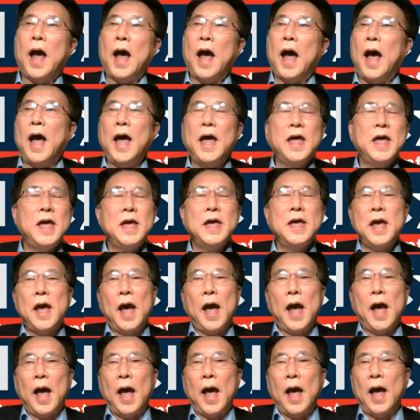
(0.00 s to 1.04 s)
I,
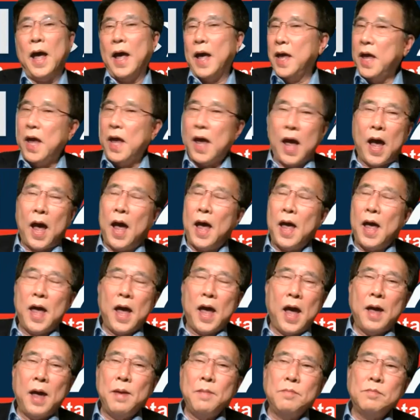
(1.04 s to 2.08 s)
I,
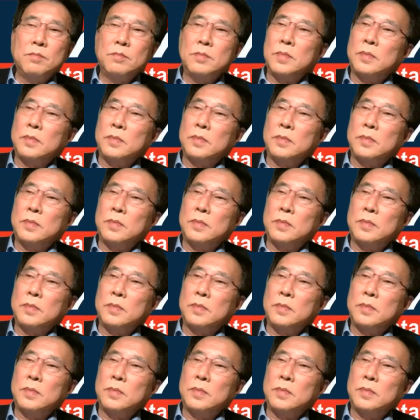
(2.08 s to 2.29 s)
I,